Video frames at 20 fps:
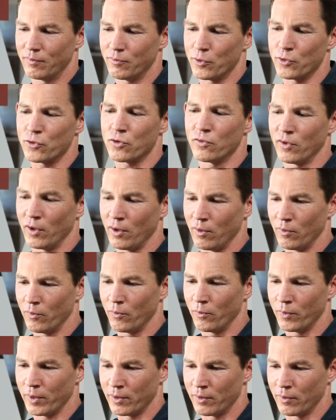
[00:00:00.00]
First of all,
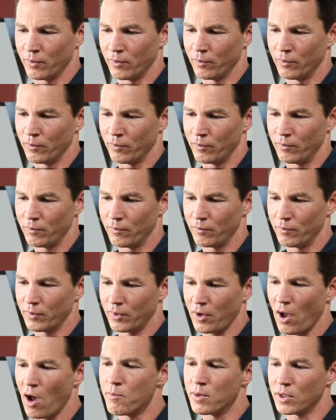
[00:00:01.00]
we're
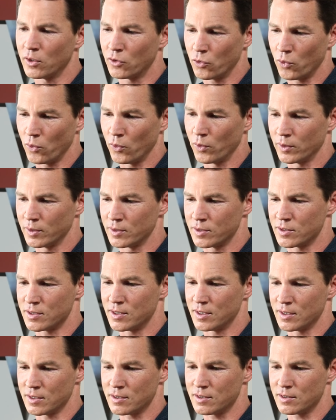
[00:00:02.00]
coming
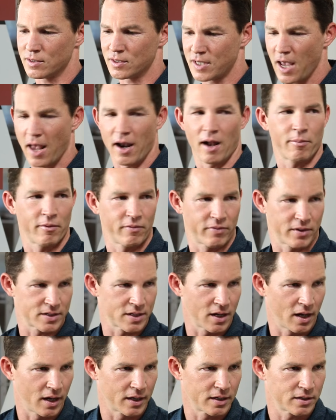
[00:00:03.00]
towards this setup of
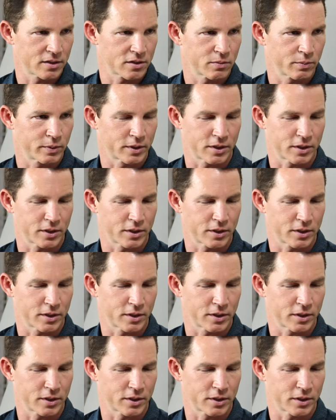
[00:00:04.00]
this heist,